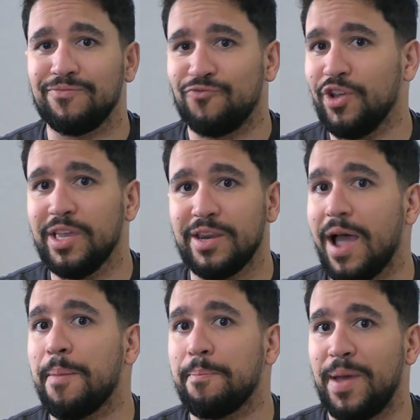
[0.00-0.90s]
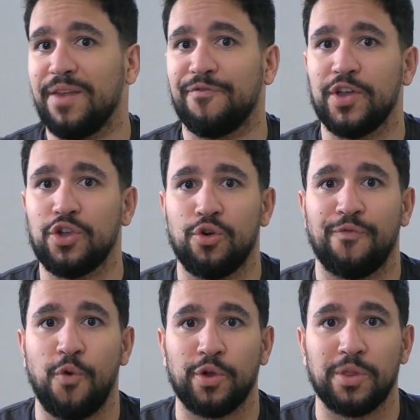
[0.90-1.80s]
really not beneficial
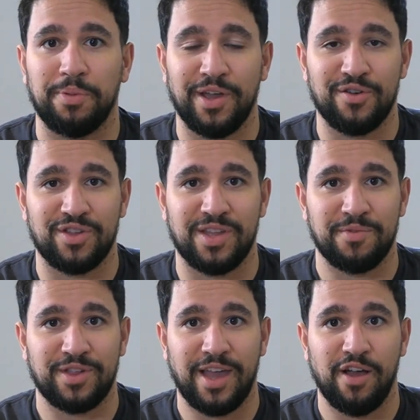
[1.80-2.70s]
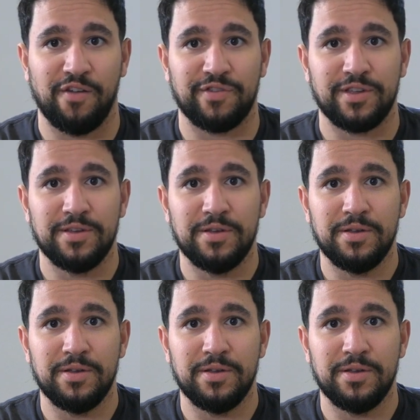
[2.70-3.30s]
for the players themselves.